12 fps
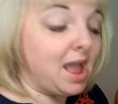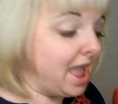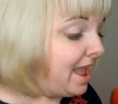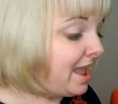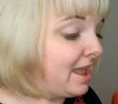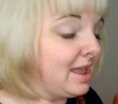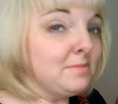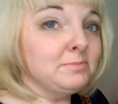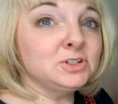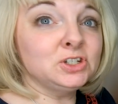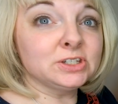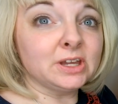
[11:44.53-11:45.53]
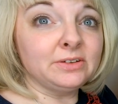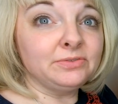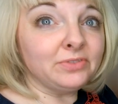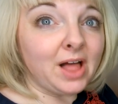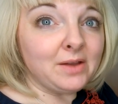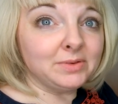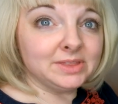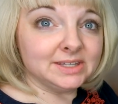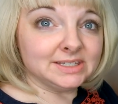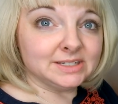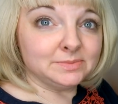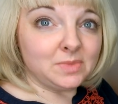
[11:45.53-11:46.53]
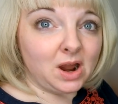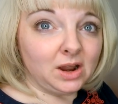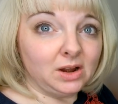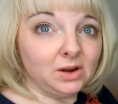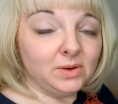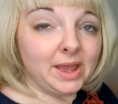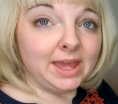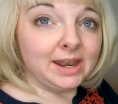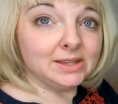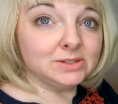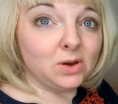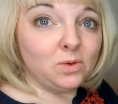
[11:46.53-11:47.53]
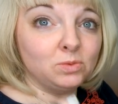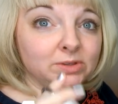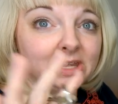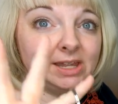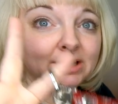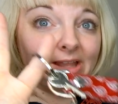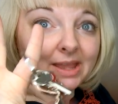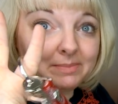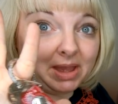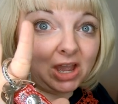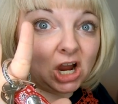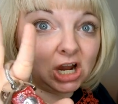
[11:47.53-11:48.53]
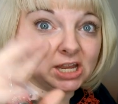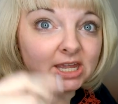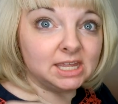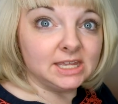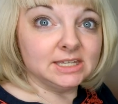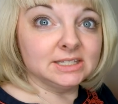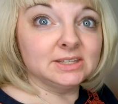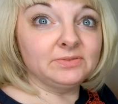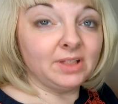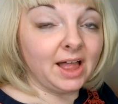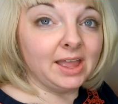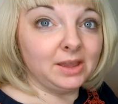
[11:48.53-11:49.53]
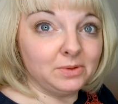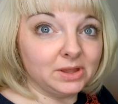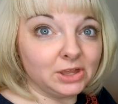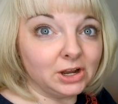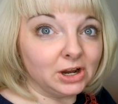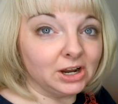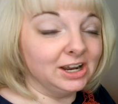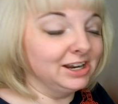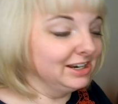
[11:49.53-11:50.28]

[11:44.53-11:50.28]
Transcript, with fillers: A, she's going to fly with this tomorrow, and I don't need, like, my car keys flying with her.